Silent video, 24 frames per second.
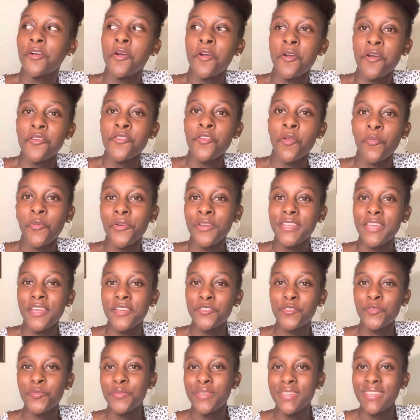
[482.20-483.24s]
your body has
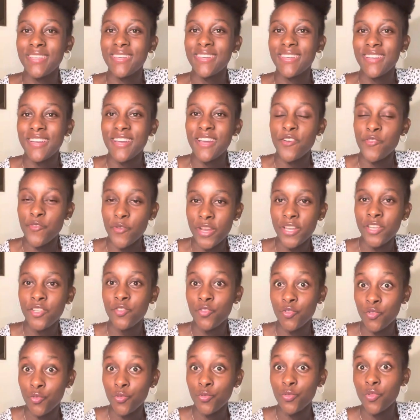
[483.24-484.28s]
to be ready to
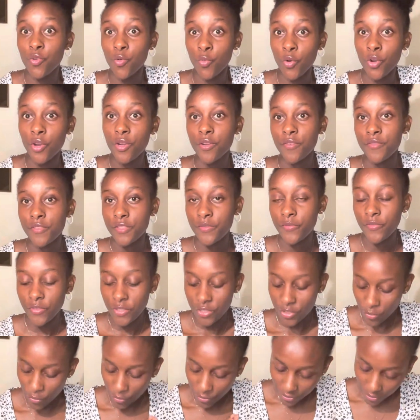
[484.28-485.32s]
do the work of a
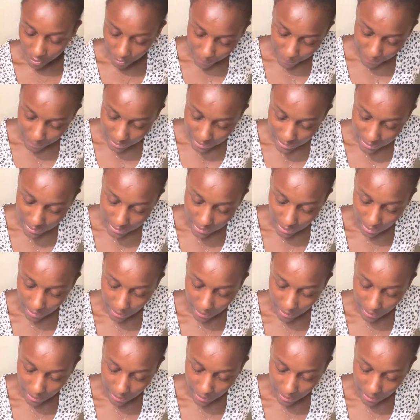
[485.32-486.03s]
physiotherapist.